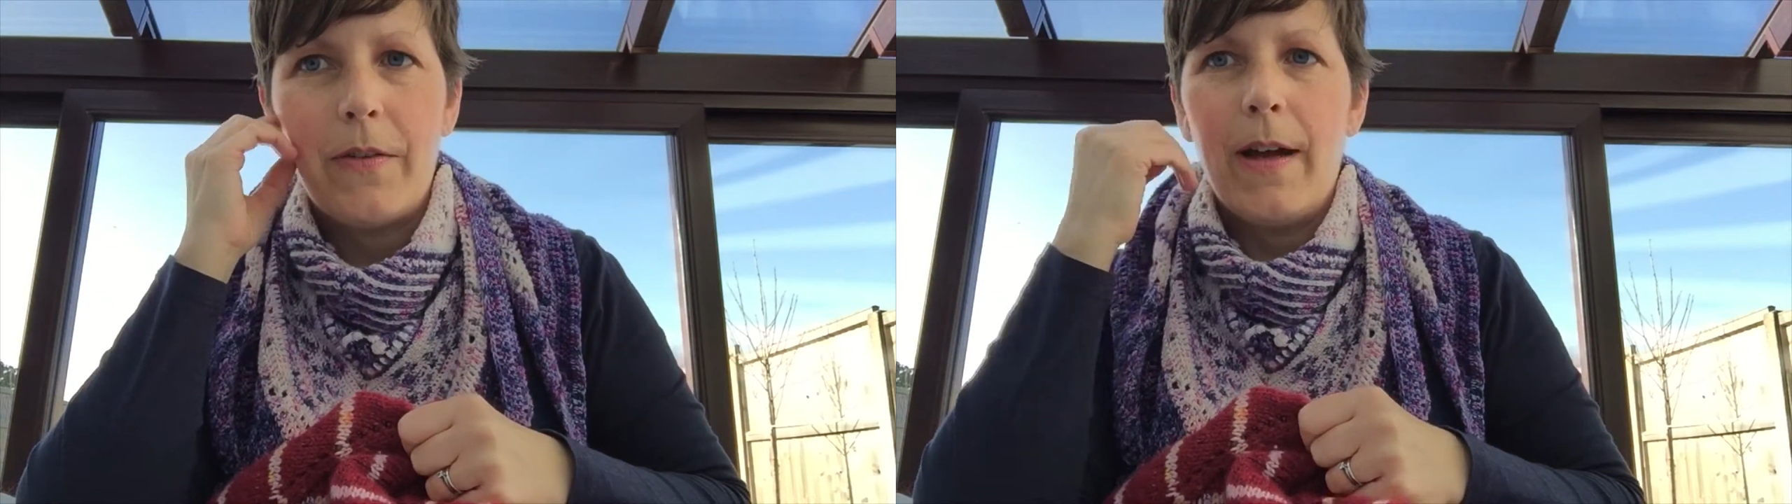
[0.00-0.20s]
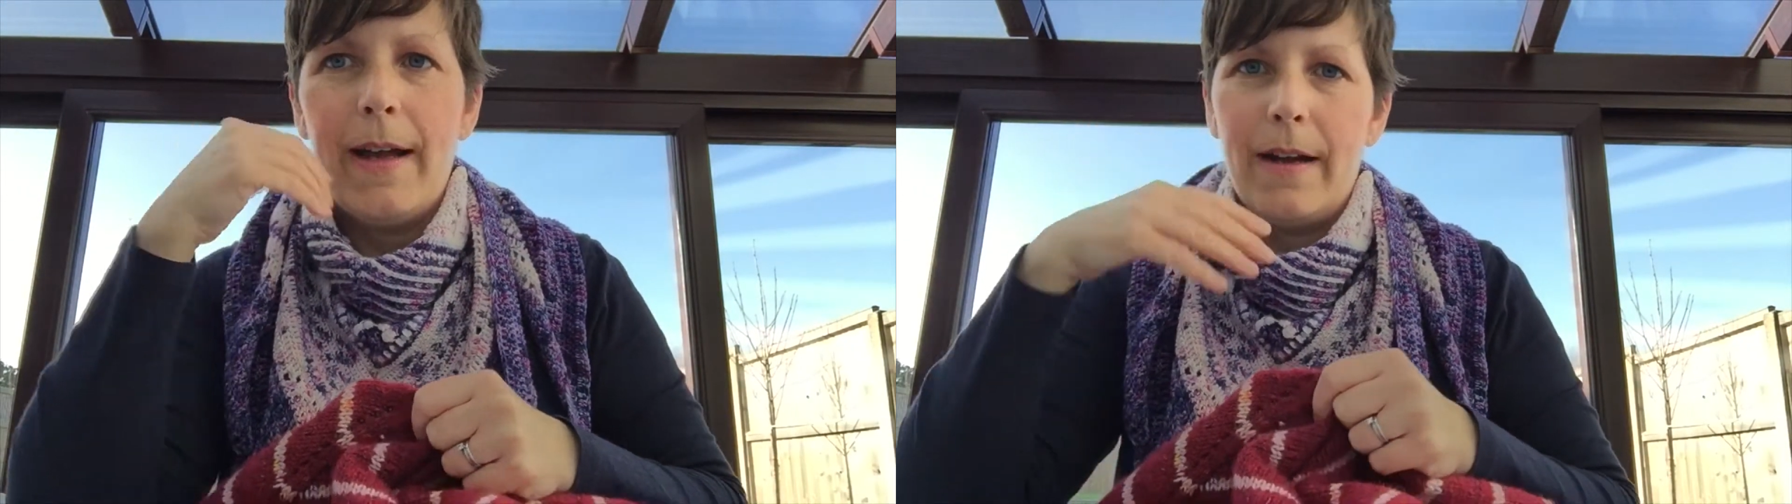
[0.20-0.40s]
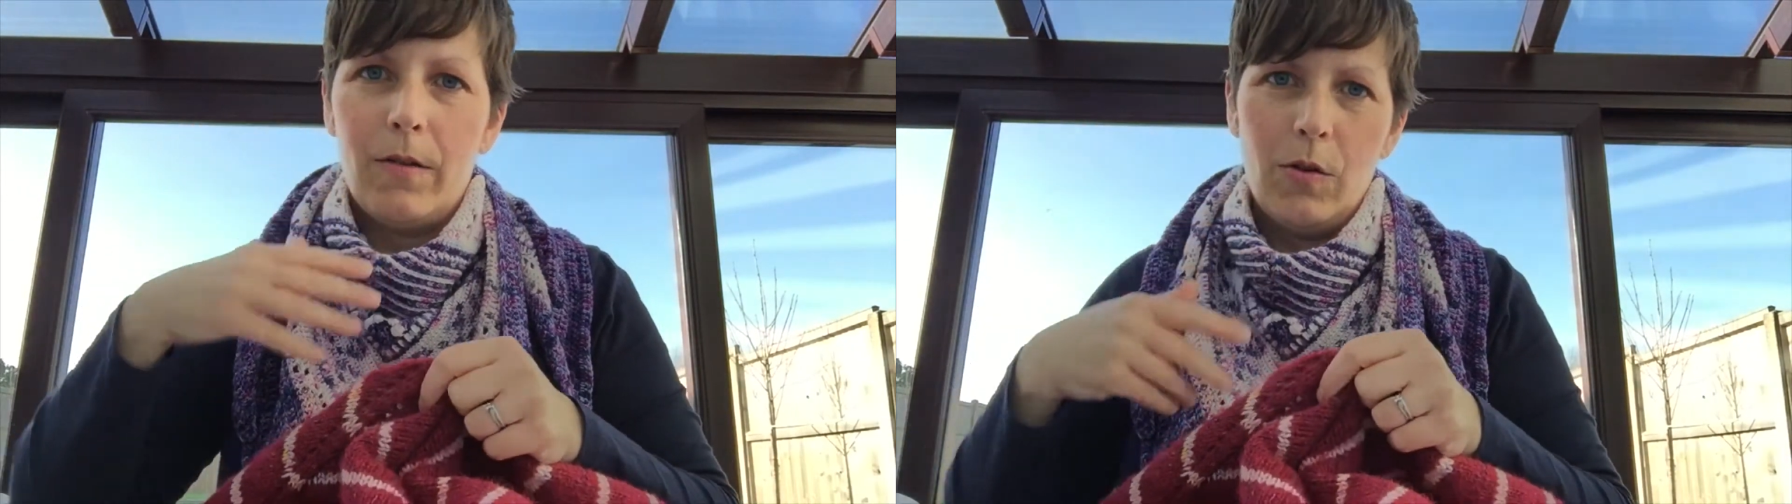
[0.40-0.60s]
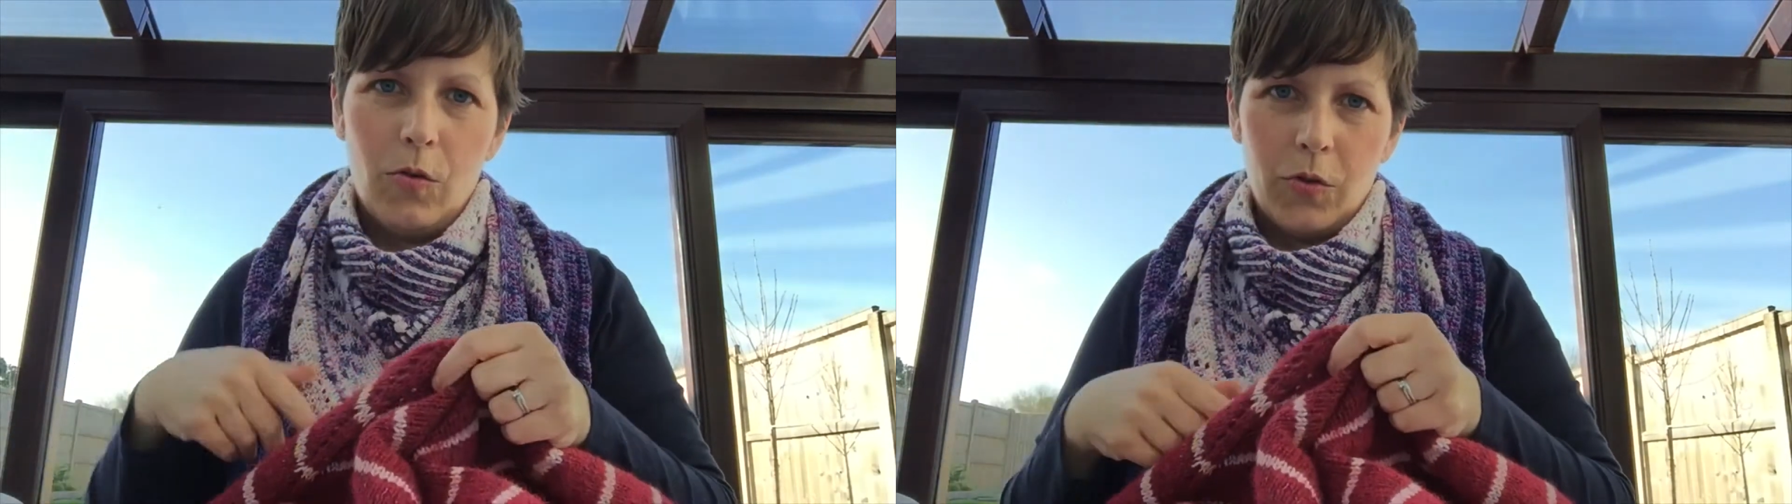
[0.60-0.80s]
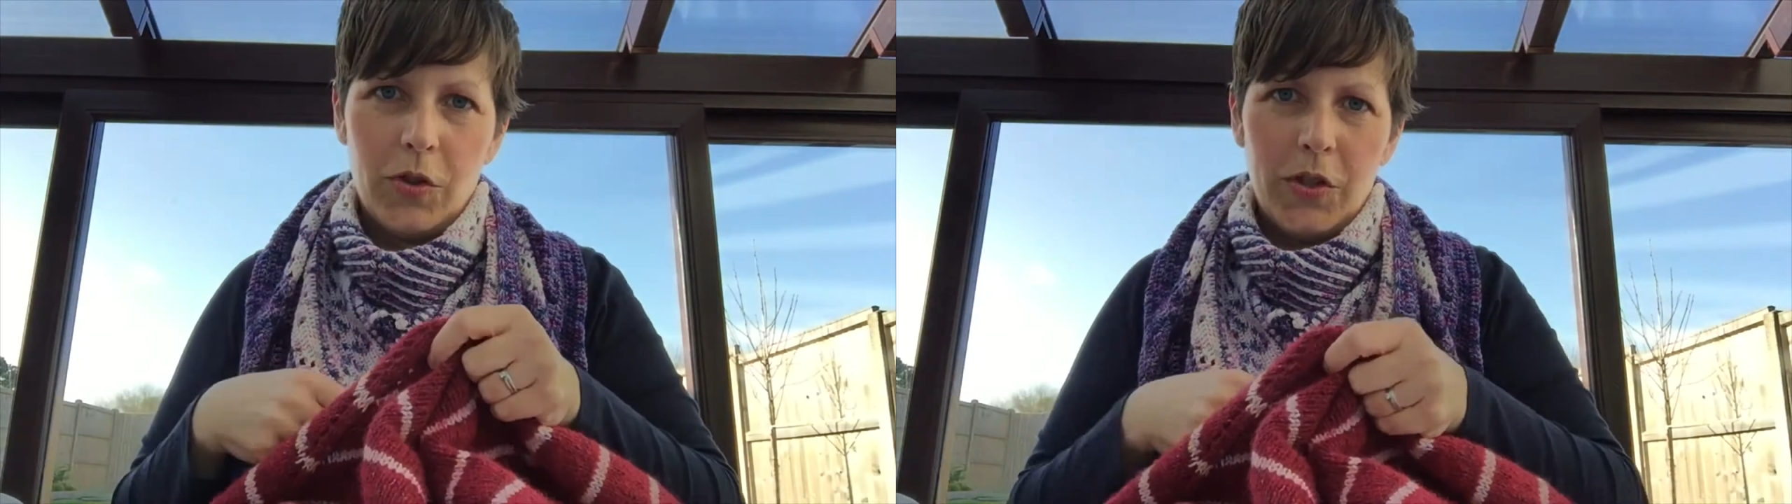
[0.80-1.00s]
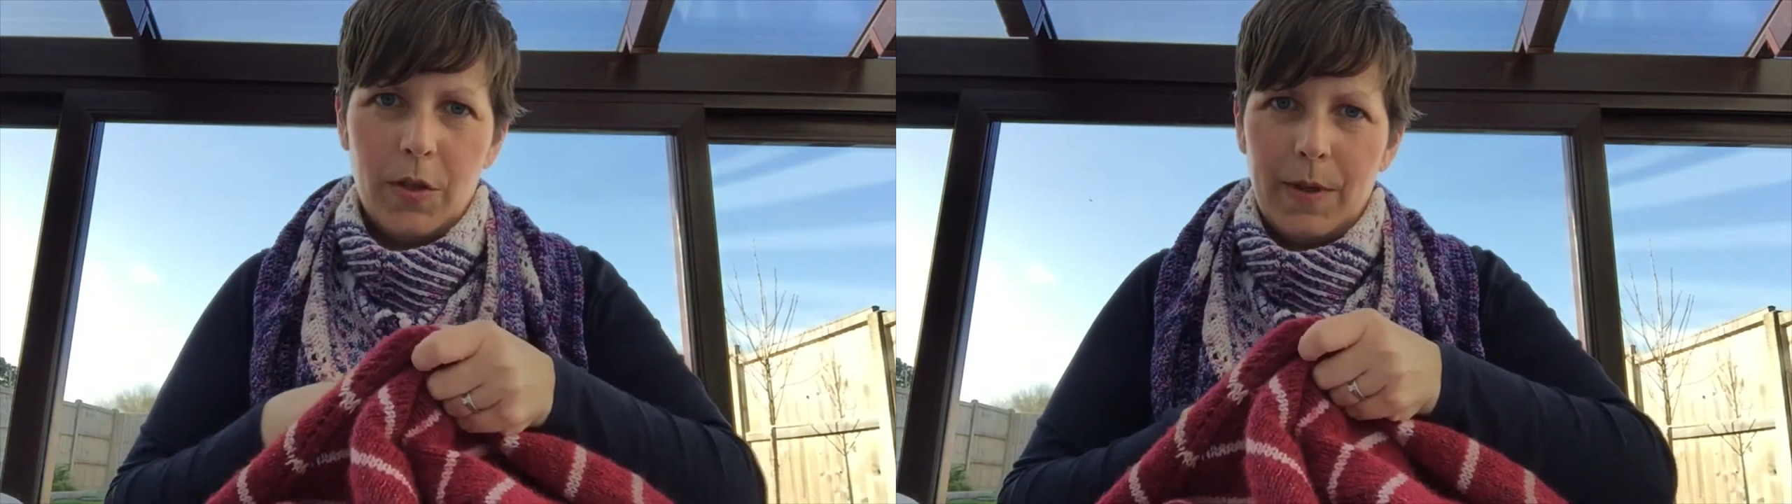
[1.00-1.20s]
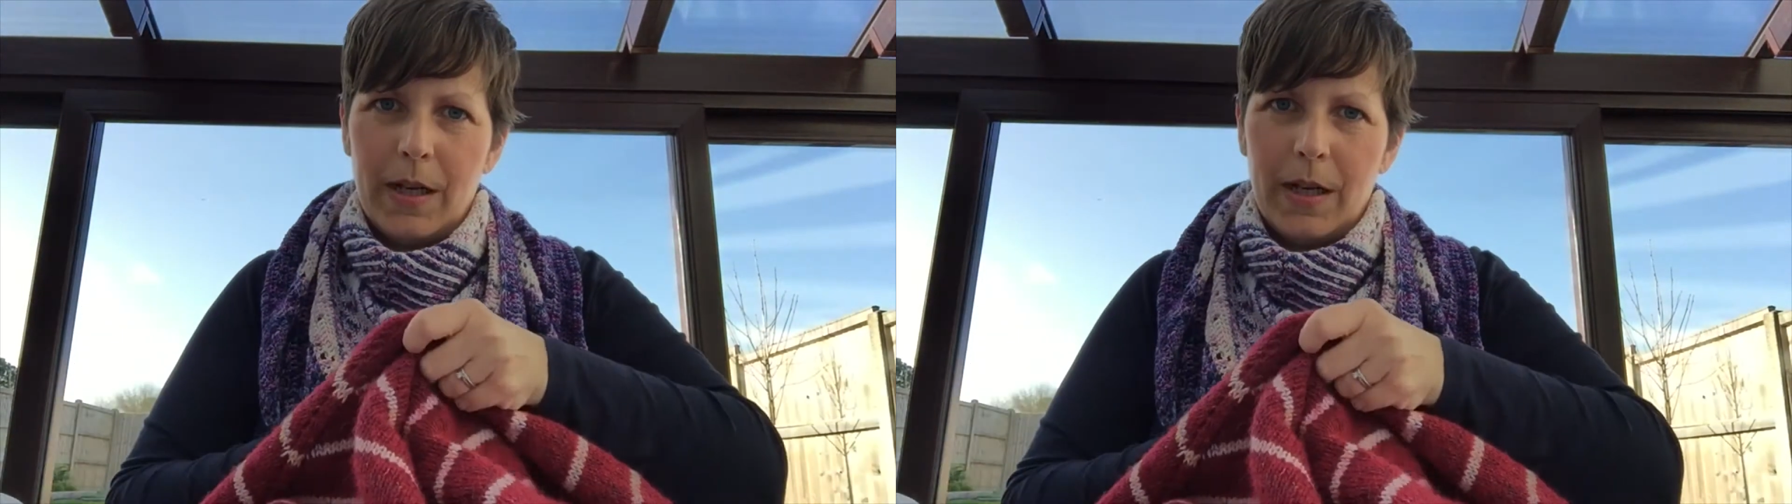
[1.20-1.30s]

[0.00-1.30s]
how long to do it.